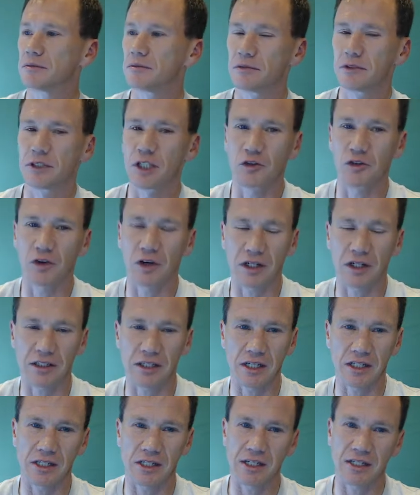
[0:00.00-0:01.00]
Just for
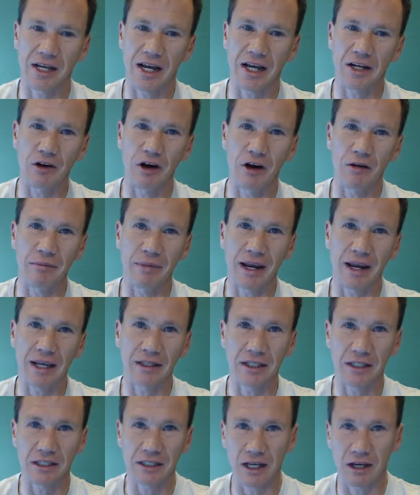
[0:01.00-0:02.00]
consistency. I know I'm making
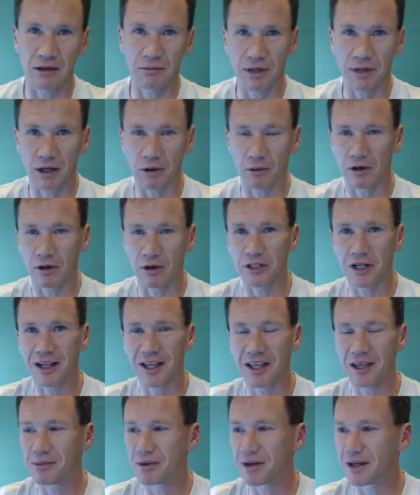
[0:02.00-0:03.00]
this up, but I want to try to
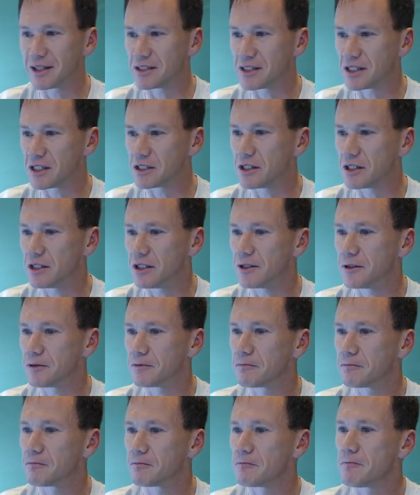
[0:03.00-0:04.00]
keep it consistent here.
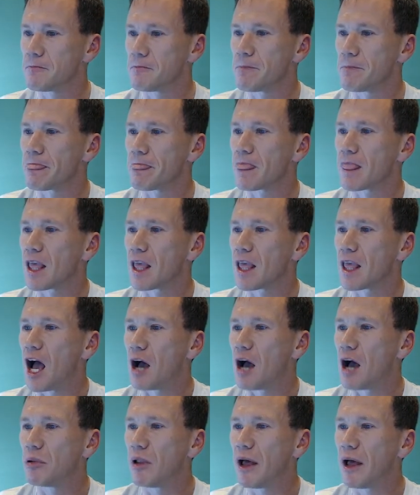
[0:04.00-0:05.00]

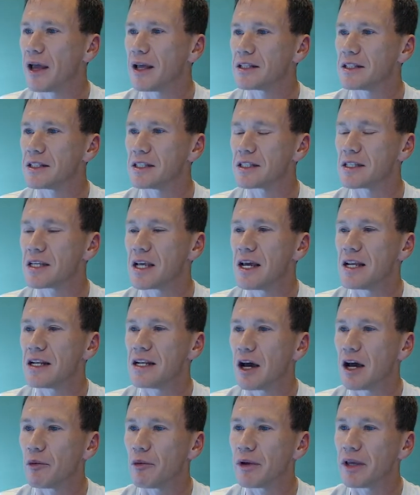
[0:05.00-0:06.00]
Appliances.
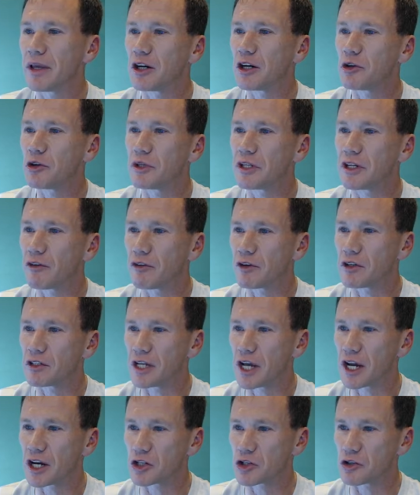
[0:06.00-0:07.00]
Now we get into a different section.